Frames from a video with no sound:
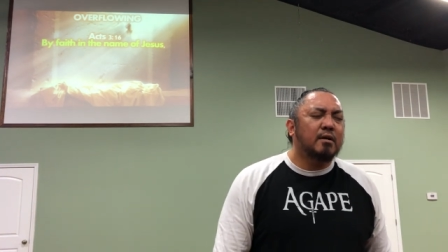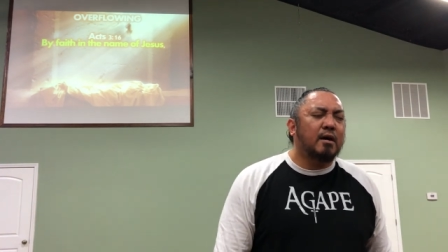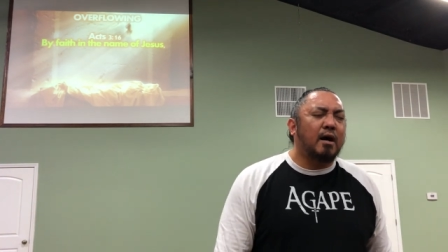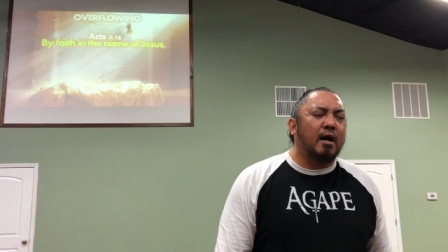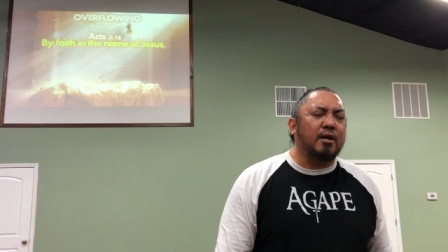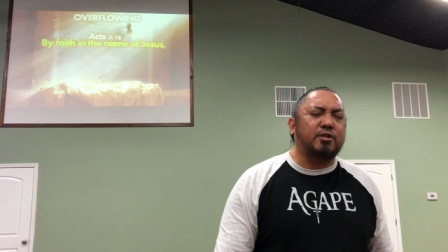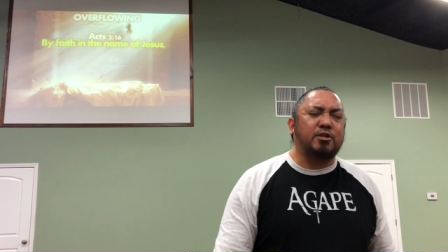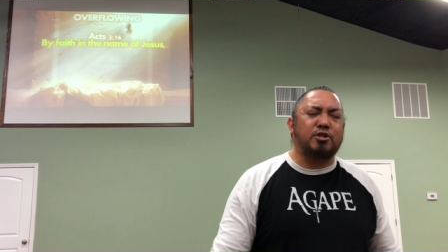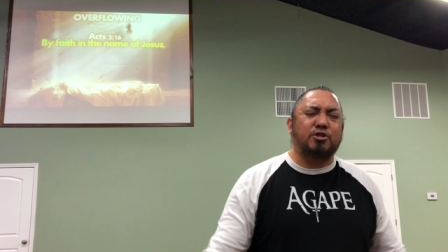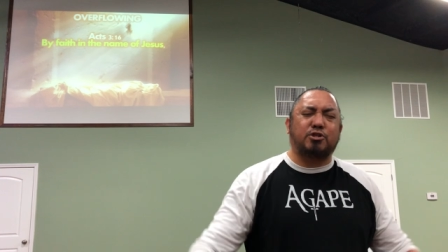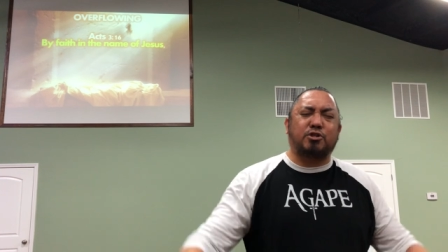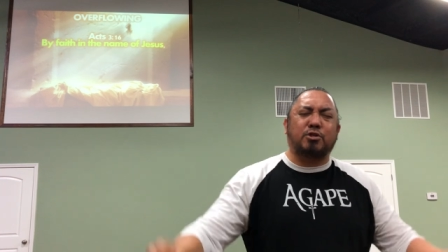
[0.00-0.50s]
I
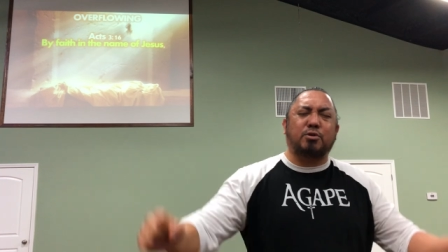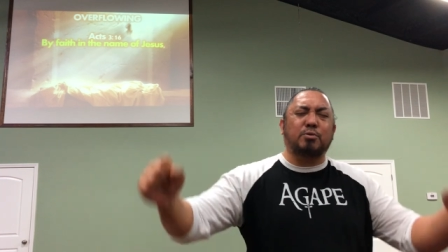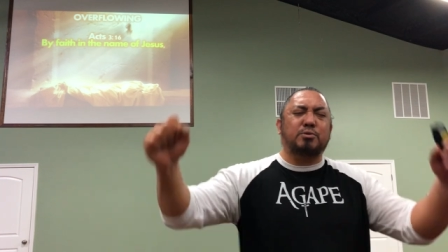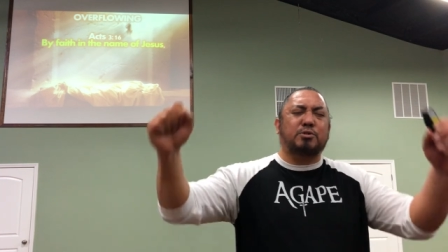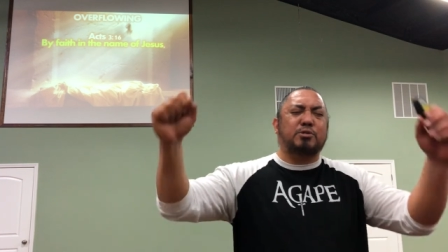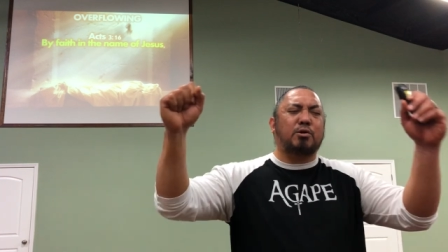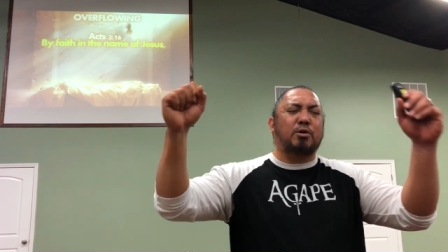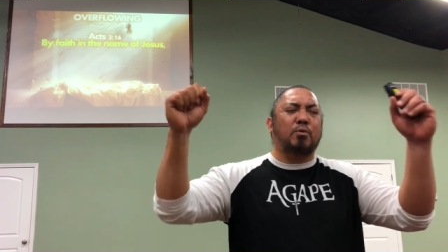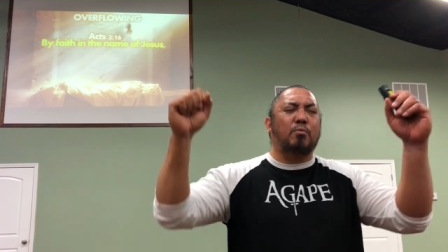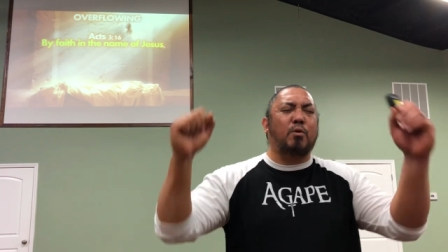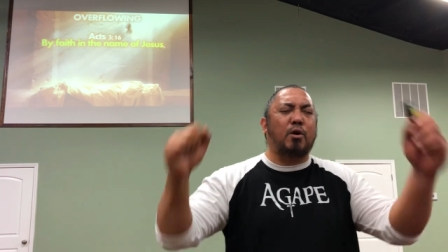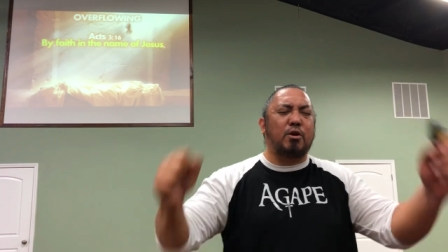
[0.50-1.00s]
just
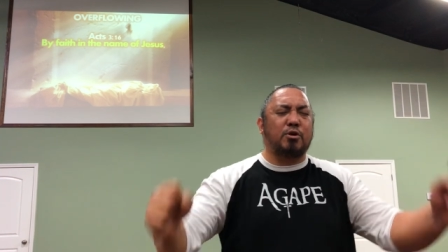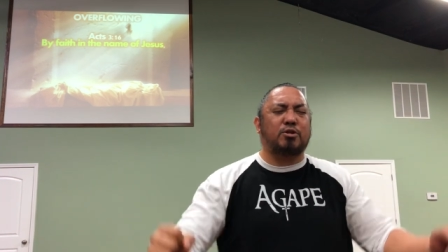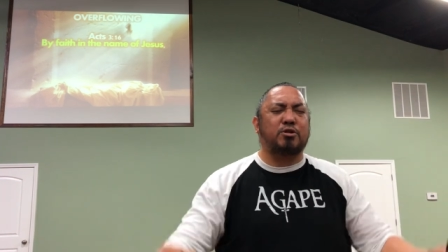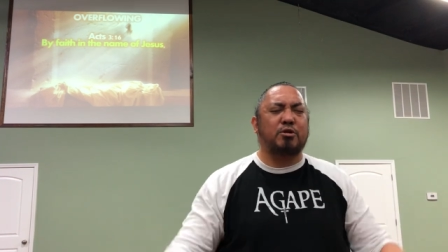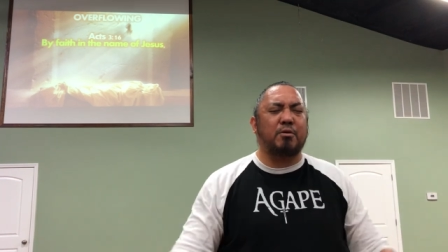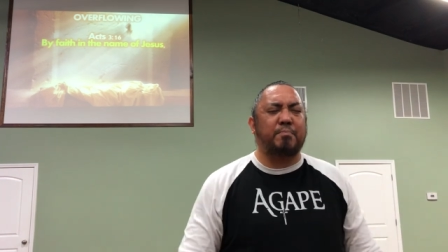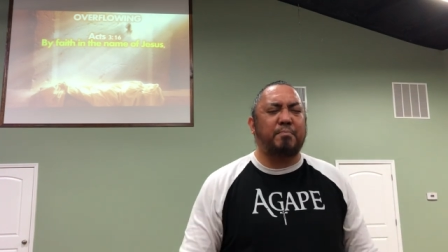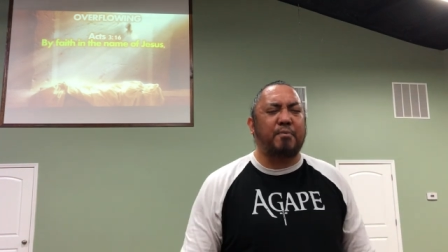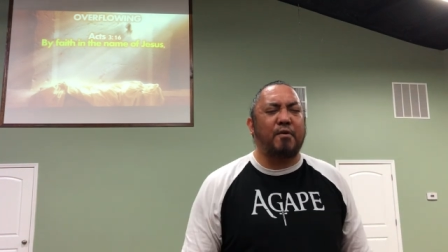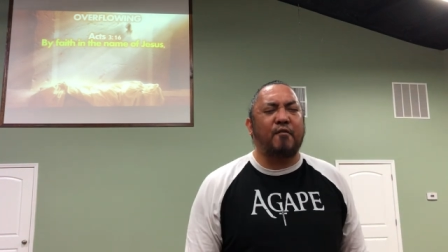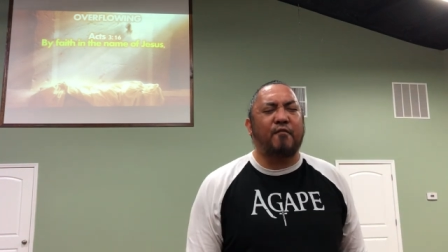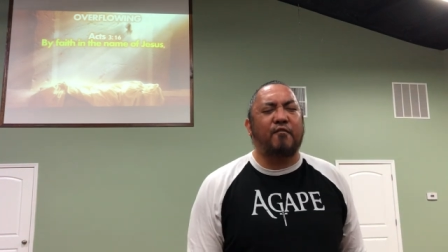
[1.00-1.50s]
choose to
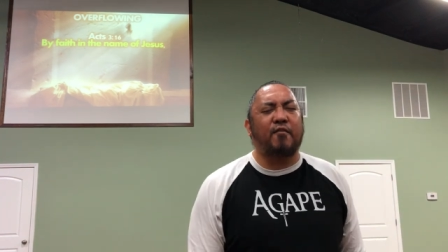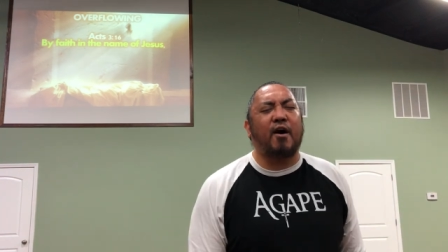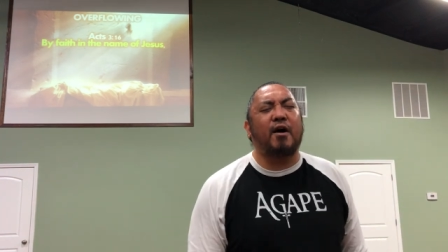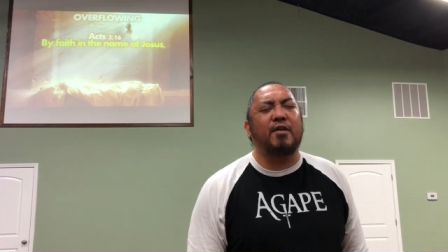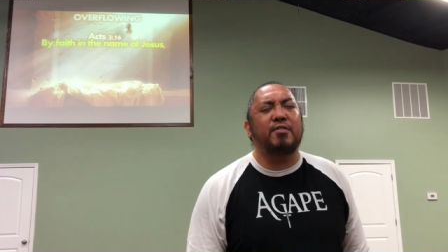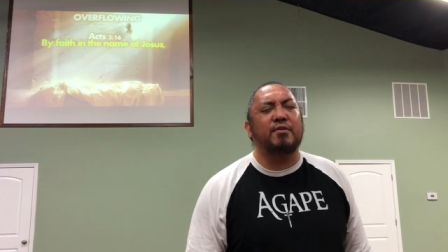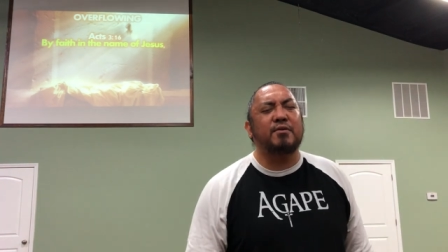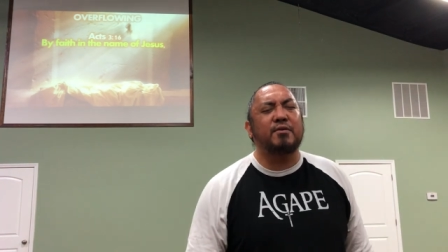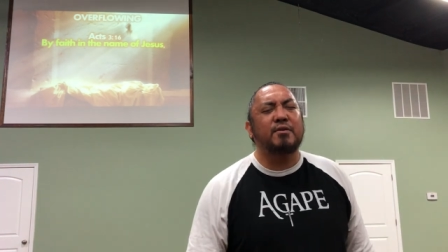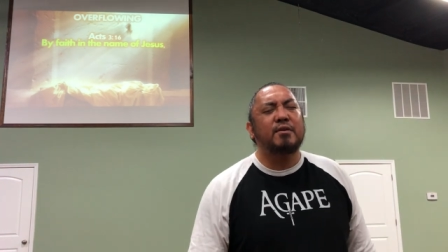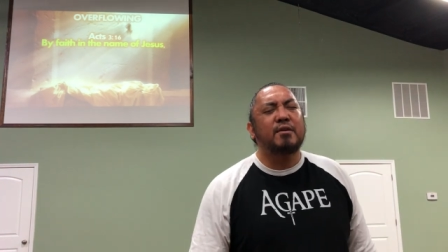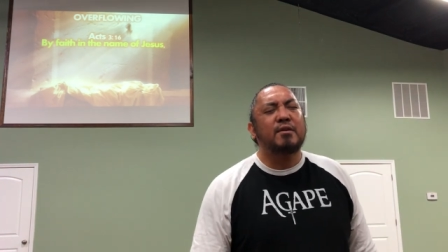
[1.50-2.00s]
worship you,
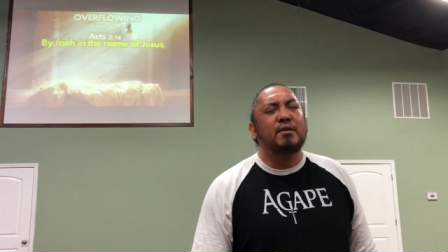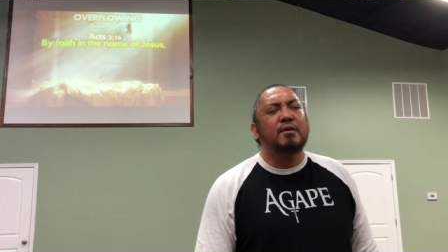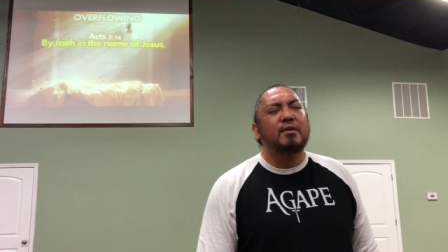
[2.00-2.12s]
Father.